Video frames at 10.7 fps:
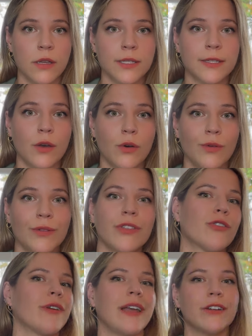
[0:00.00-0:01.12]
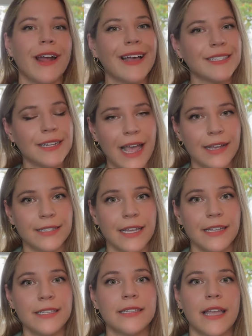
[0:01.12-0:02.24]
So the creator has an
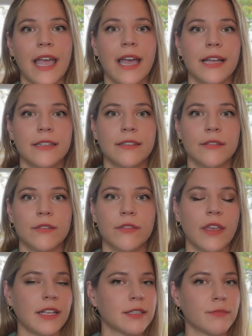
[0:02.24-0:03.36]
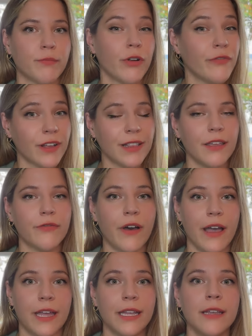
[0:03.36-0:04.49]
accent and that's perfectly
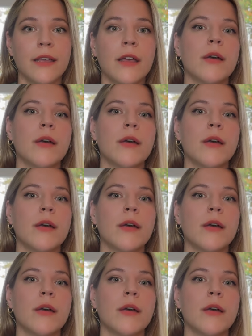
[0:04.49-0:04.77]
fine,